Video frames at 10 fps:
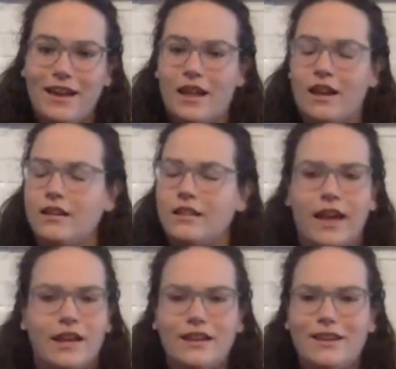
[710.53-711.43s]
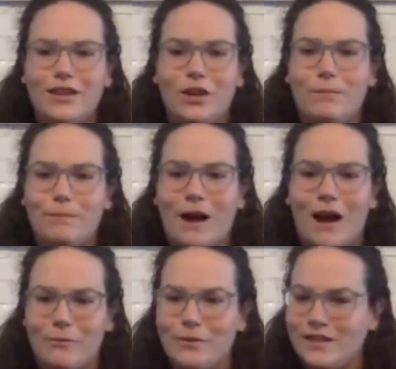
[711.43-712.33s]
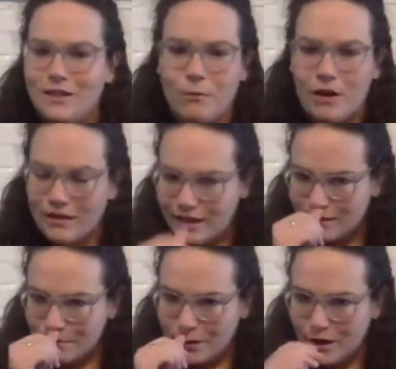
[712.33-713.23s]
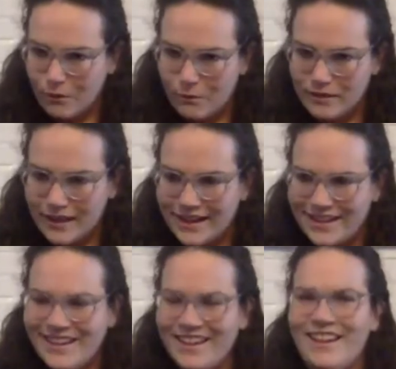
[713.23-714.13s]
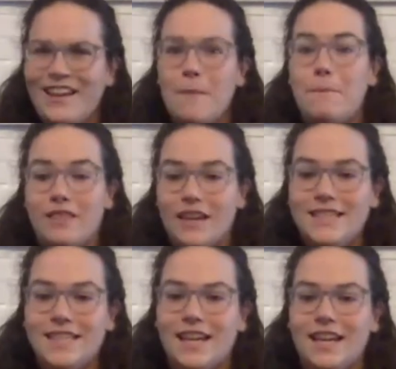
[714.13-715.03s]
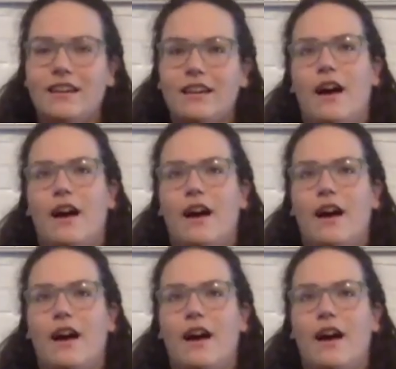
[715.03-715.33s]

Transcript: And like, you probably didn't want to let them go. Like, but they did.